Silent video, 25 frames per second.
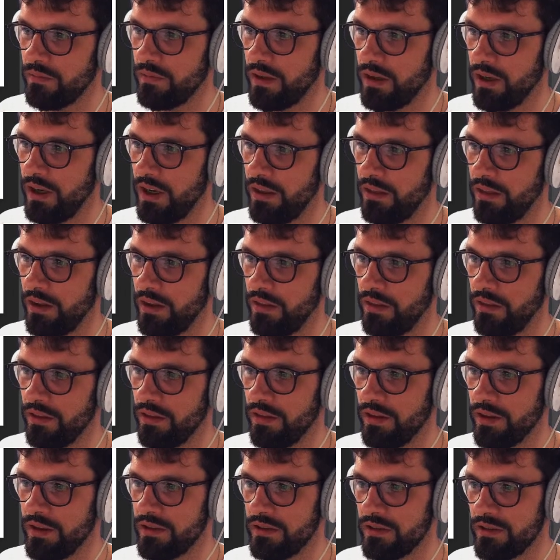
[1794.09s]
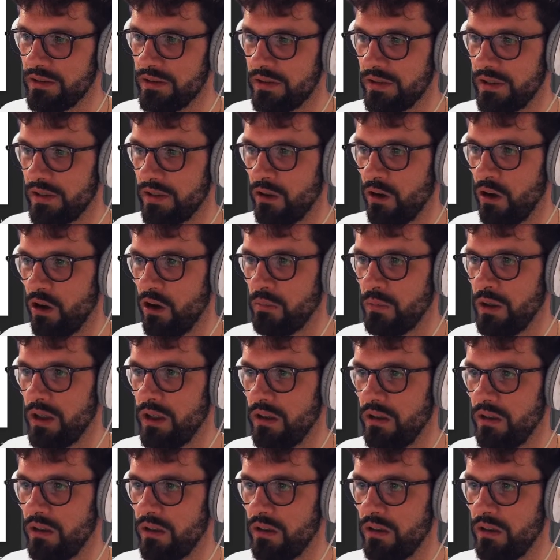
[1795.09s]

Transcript: And then this is the normal